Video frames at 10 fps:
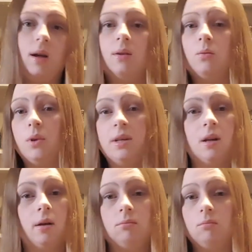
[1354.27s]
and we
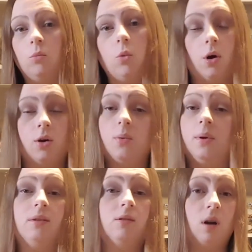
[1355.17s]
don't work
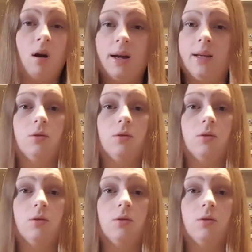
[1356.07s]
with dyed